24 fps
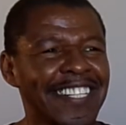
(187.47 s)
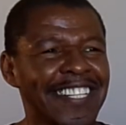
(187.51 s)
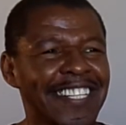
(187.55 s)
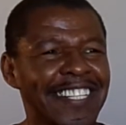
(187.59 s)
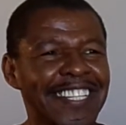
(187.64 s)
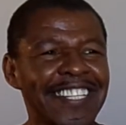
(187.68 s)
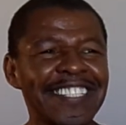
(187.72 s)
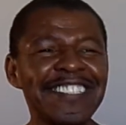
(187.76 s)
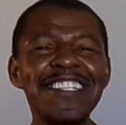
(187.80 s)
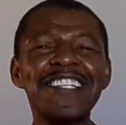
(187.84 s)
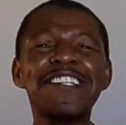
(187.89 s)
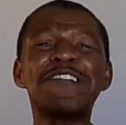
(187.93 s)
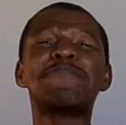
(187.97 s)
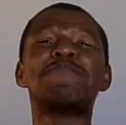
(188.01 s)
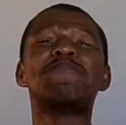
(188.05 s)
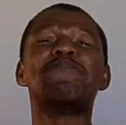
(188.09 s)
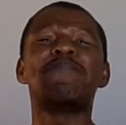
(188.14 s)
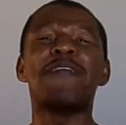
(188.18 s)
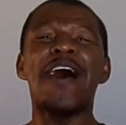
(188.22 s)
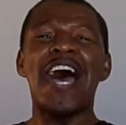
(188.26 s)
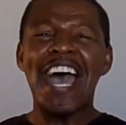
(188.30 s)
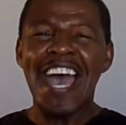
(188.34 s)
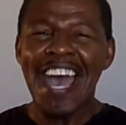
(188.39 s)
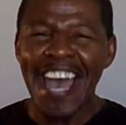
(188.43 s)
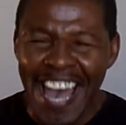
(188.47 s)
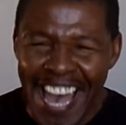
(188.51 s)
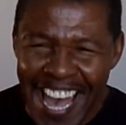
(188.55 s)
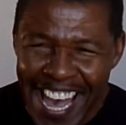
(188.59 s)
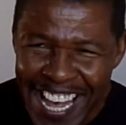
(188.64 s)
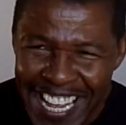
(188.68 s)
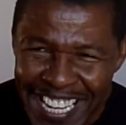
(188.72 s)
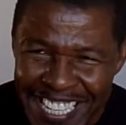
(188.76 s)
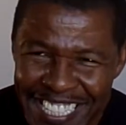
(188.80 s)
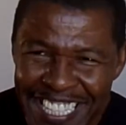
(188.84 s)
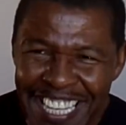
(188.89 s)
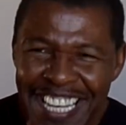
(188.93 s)
This is
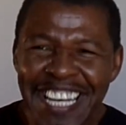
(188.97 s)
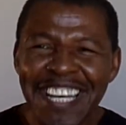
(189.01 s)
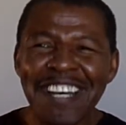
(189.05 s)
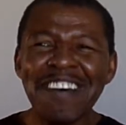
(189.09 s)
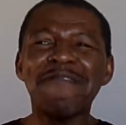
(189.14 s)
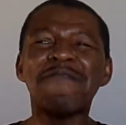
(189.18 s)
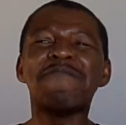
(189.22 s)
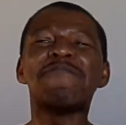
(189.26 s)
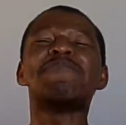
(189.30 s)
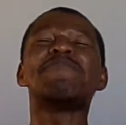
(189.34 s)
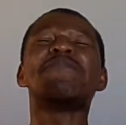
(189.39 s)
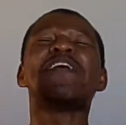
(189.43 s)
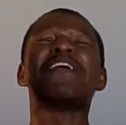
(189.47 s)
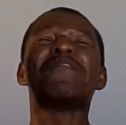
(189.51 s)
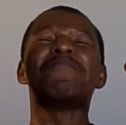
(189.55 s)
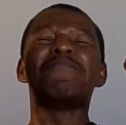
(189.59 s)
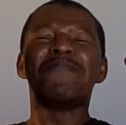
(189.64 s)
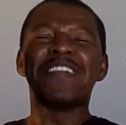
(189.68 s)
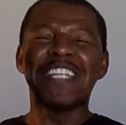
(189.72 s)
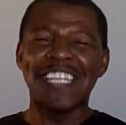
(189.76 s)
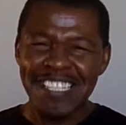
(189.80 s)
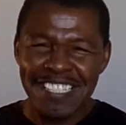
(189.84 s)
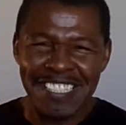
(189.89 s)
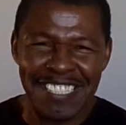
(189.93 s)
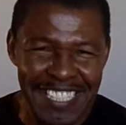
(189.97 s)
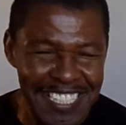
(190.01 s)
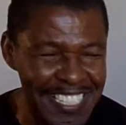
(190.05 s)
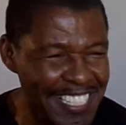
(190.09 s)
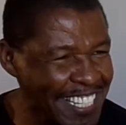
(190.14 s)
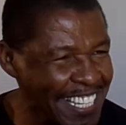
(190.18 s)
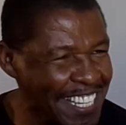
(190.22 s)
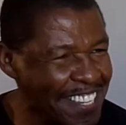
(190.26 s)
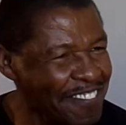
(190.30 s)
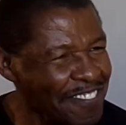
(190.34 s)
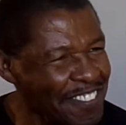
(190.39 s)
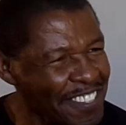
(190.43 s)
bad
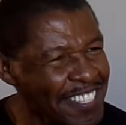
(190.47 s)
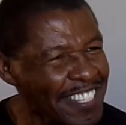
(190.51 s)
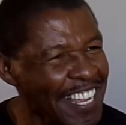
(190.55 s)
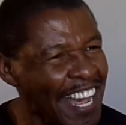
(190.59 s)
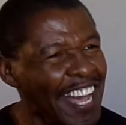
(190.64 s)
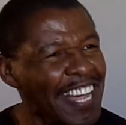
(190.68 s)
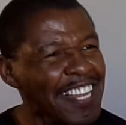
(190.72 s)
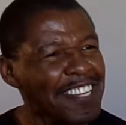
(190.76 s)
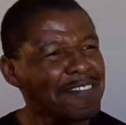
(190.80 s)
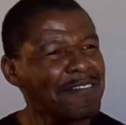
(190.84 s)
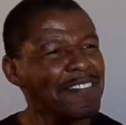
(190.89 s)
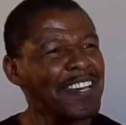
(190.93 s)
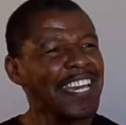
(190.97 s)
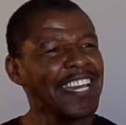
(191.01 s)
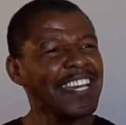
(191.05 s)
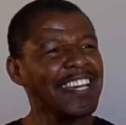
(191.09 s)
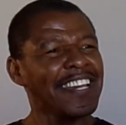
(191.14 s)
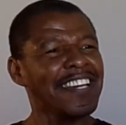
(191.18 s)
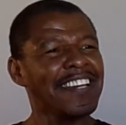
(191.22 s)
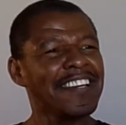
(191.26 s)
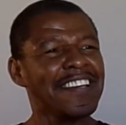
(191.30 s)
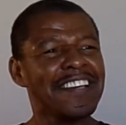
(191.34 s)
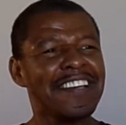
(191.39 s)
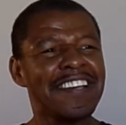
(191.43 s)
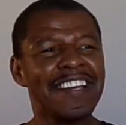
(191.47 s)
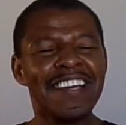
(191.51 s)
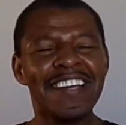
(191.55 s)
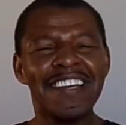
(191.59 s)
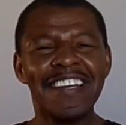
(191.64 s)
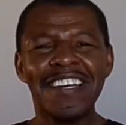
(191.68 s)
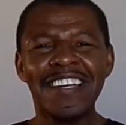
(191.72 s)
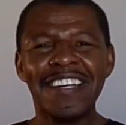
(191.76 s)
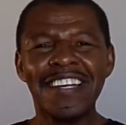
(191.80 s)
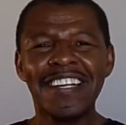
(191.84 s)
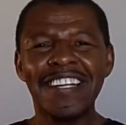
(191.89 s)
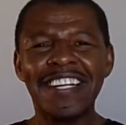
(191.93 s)
publicity, if you ask me.
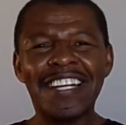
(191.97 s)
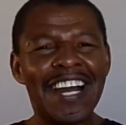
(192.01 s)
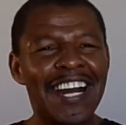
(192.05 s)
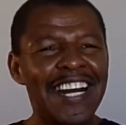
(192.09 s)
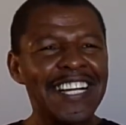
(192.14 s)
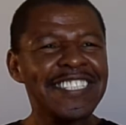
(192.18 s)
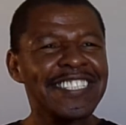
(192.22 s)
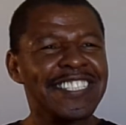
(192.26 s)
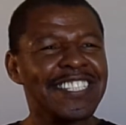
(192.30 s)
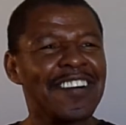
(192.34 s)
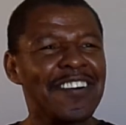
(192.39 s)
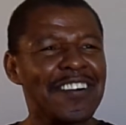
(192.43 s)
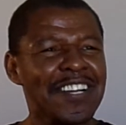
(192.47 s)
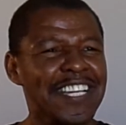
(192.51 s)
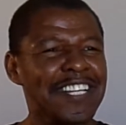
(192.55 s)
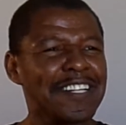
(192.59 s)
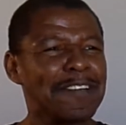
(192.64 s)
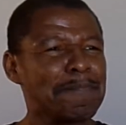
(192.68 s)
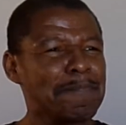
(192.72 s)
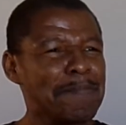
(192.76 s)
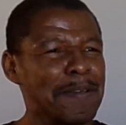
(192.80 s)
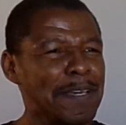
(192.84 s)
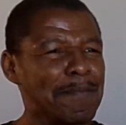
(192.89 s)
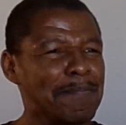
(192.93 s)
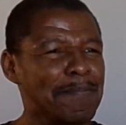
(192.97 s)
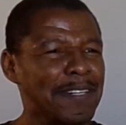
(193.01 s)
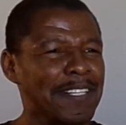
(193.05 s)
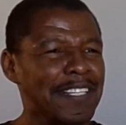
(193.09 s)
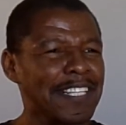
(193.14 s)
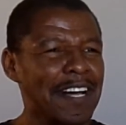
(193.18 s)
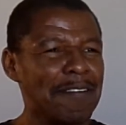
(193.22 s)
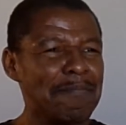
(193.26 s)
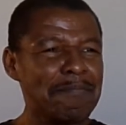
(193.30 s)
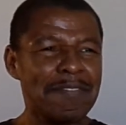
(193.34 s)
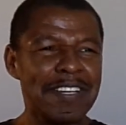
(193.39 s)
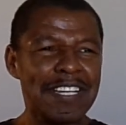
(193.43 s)
Guns don't kill people.
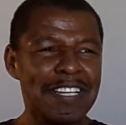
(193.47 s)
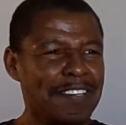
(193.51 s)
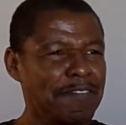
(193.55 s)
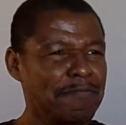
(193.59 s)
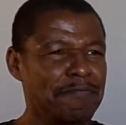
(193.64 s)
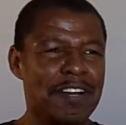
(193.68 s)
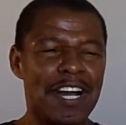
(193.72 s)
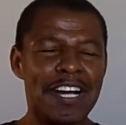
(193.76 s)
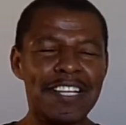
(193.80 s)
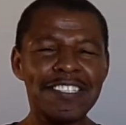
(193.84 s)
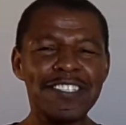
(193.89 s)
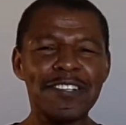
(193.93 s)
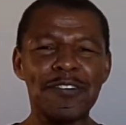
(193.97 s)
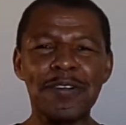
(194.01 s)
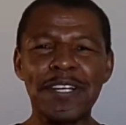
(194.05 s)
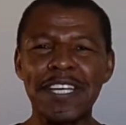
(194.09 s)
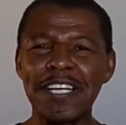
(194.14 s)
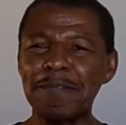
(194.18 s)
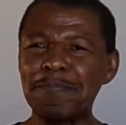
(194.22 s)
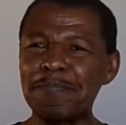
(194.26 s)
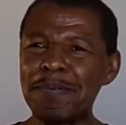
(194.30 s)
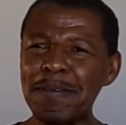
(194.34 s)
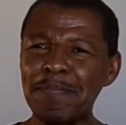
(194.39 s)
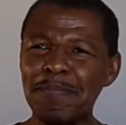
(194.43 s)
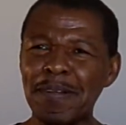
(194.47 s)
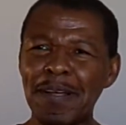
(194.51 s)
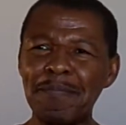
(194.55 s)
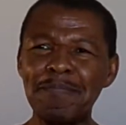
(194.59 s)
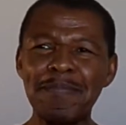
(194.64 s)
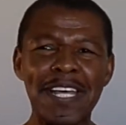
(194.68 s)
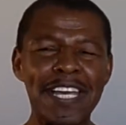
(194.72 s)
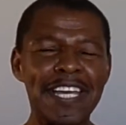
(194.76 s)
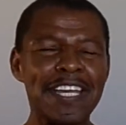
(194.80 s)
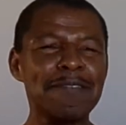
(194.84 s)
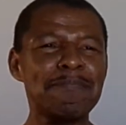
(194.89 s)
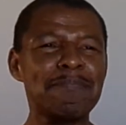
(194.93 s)
If guns don't kill people, I'm
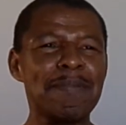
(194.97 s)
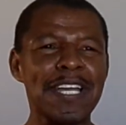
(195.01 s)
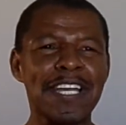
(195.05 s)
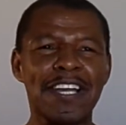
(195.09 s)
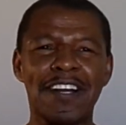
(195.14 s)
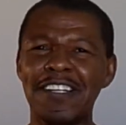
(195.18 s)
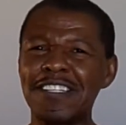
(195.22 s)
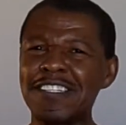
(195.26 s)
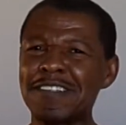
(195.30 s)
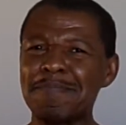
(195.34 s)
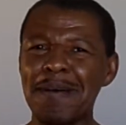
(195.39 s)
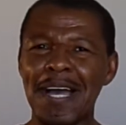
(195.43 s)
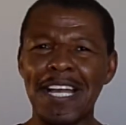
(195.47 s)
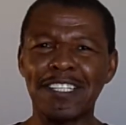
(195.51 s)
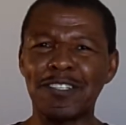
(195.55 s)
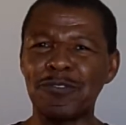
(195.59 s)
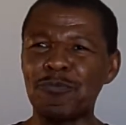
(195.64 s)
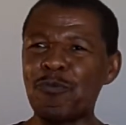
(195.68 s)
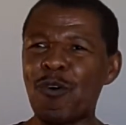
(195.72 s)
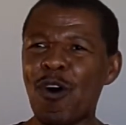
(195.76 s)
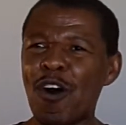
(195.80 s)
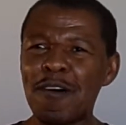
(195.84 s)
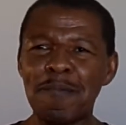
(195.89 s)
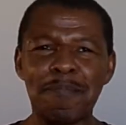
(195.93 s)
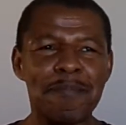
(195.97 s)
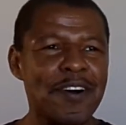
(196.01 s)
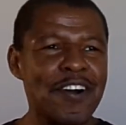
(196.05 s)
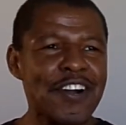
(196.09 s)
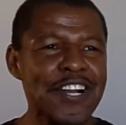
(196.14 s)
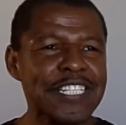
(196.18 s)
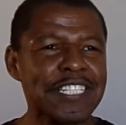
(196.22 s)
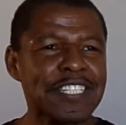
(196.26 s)
taking my guns back to Walmart.